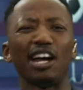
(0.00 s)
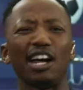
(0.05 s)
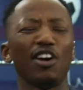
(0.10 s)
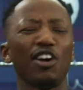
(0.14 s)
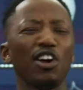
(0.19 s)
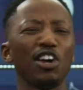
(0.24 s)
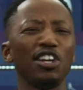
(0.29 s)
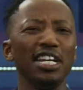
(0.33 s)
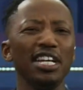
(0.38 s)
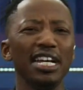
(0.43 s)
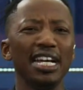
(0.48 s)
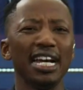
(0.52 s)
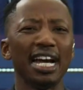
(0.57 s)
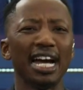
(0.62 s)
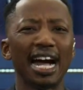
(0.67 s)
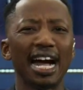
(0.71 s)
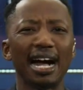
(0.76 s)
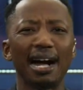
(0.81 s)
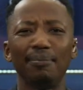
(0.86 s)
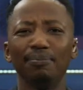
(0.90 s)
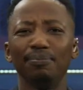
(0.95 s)
And I heard,
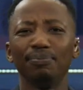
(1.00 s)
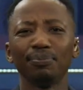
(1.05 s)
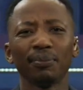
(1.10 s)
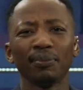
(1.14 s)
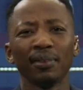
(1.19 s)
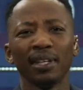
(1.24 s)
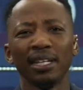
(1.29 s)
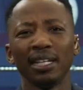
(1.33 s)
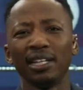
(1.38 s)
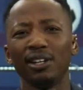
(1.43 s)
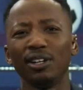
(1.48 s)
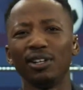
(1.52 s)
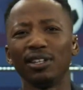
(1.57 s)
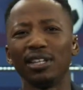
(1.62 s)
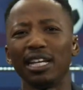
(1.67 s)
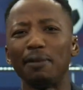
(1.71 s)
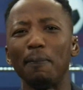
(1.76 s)
you know,